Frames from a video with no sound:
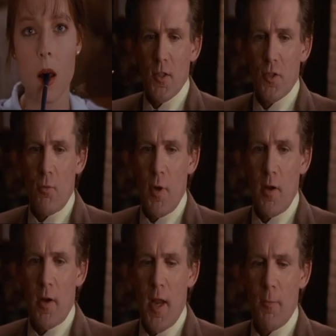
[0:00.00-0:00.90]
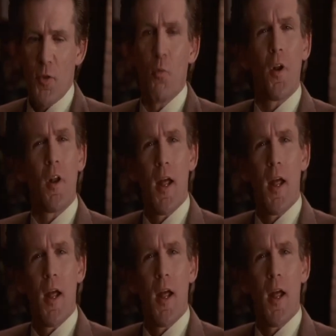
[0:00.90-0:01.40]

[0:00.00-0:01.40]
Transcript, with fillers: So rare to capture one